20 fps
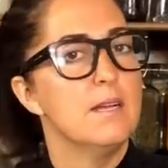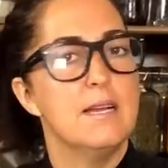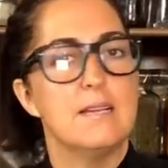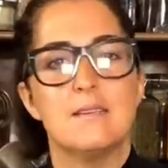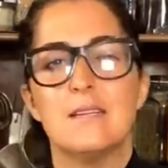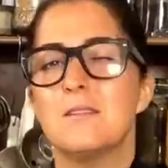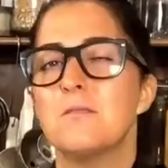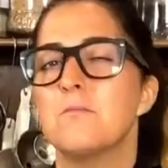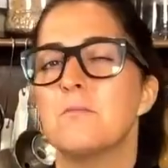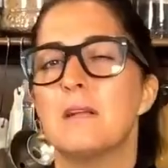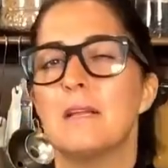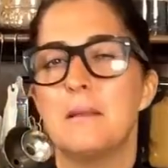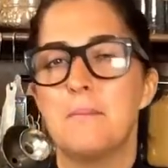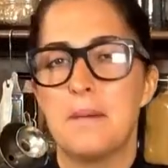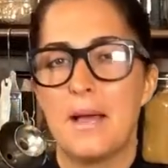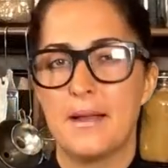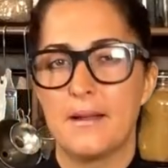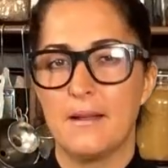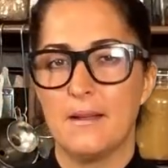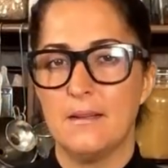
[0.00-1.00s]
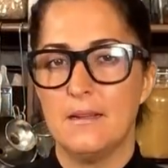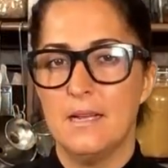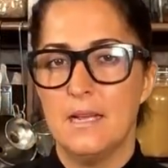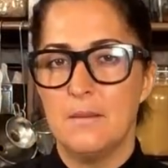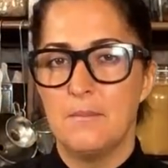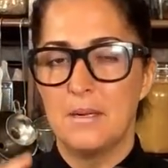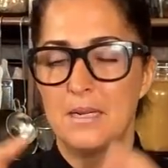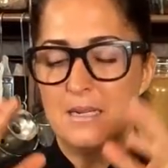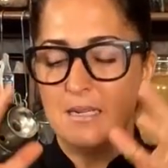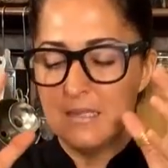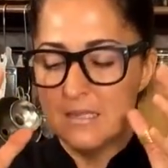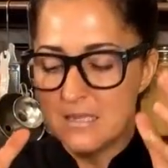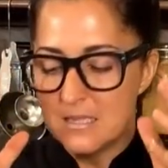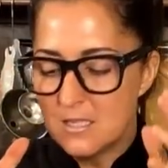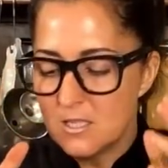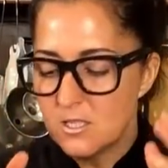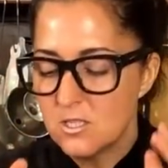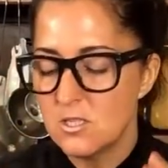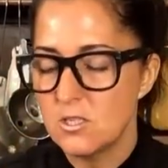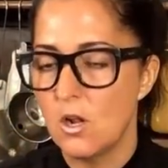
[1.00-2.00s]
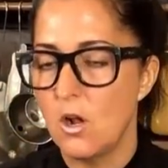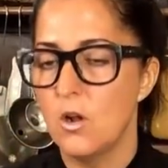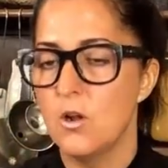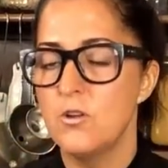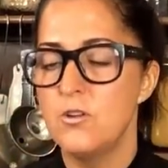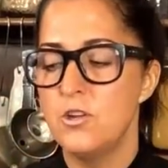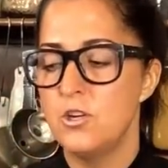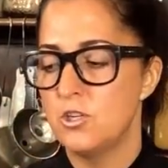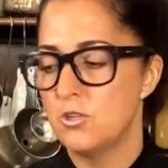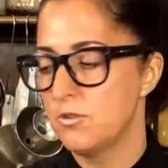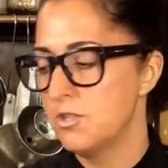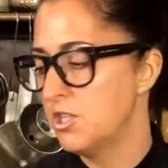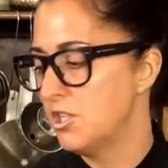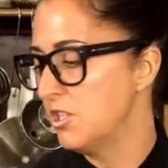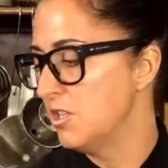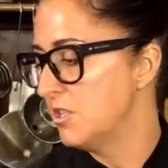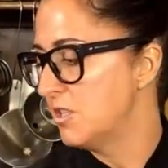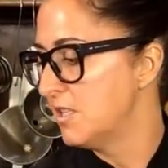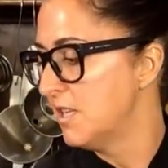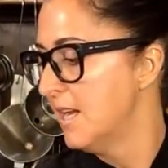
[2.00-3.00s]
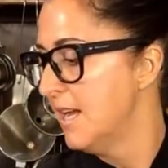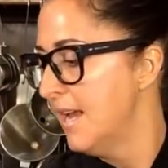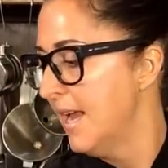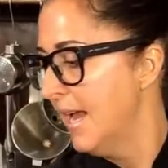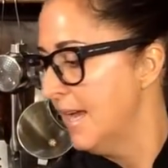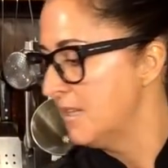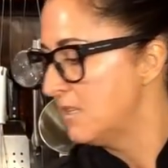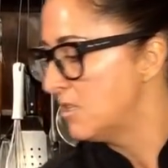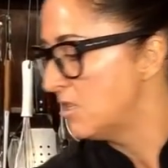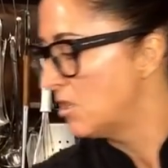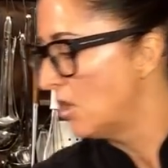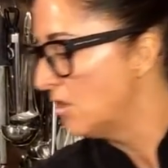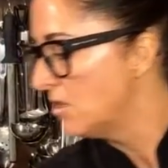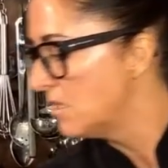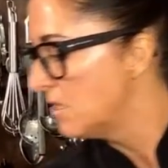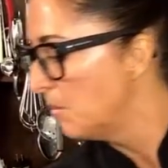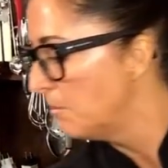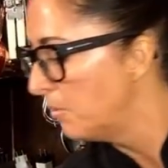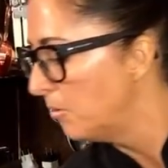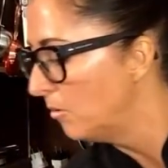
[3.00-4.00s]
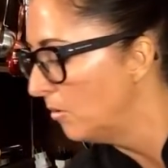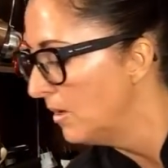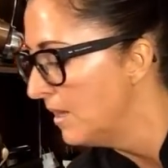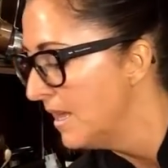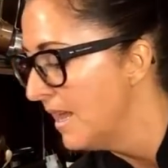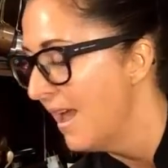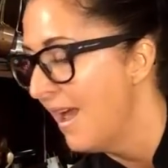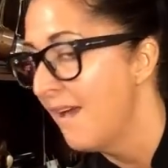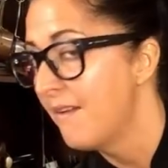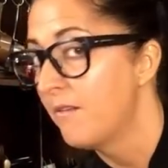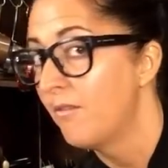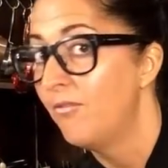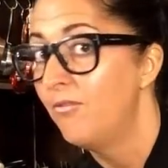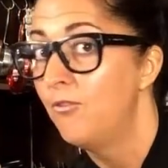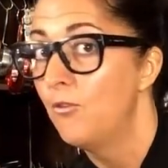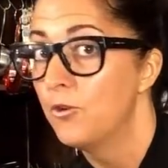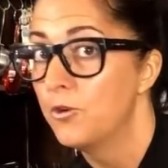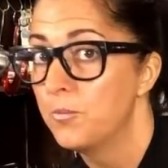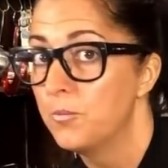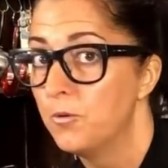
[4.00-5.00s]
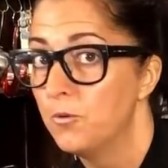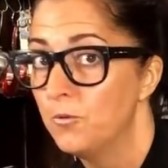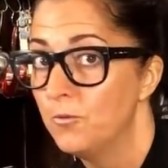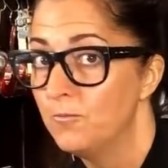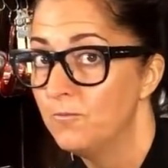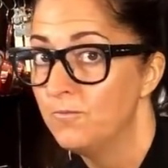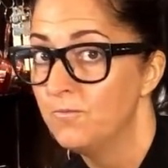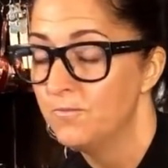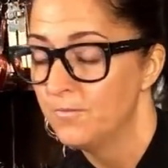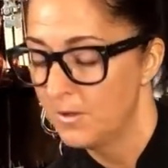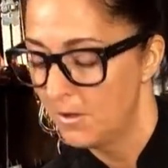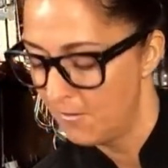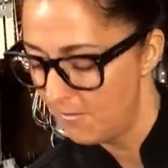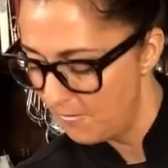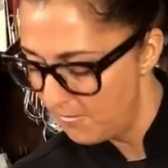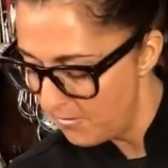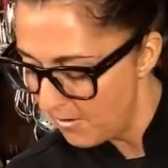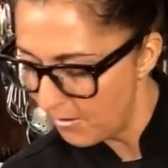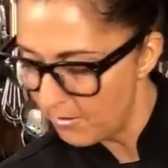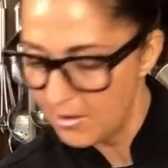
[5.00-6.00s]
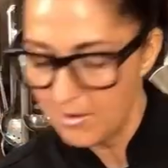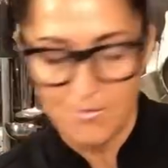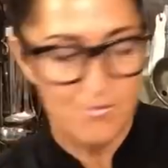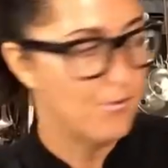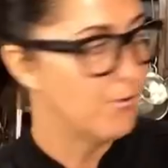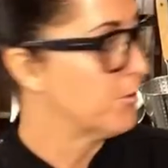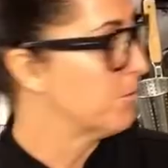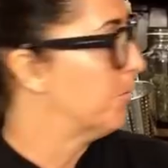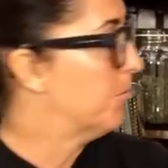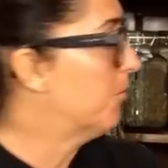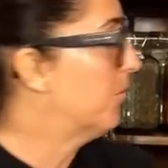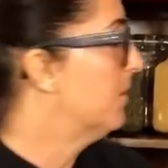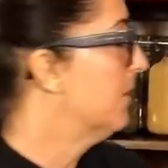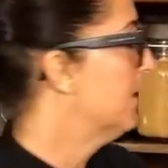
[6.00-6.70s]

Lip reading: It doesn't really matter, but it is so nutritious and so simple and affordable, very affordable.